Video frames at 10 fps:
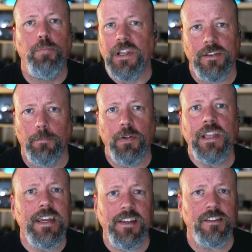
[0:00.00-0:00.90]
the
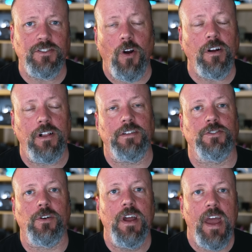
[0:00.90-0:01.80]
Pleiades star
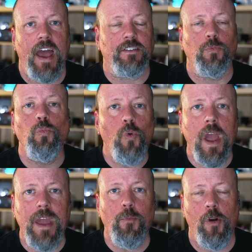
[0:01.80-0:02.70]
cluster has
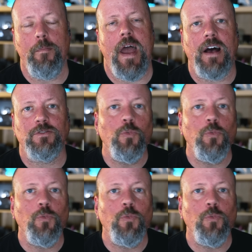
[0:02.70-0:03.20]
way more mass,